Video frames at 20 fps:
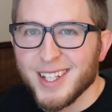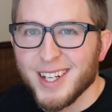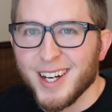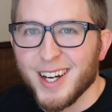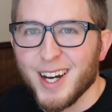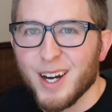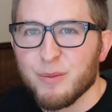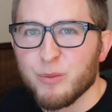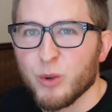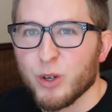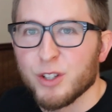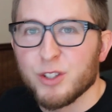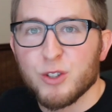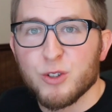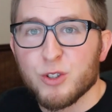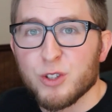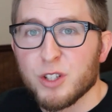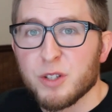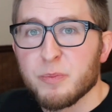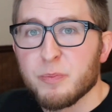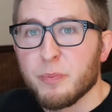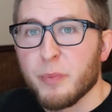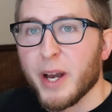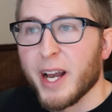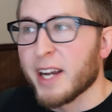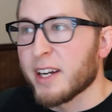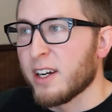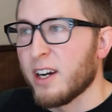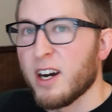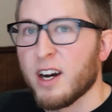Um, we're usually
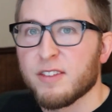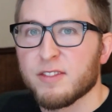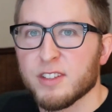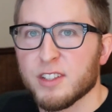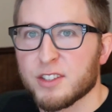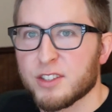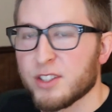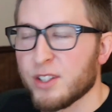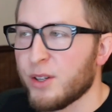back office,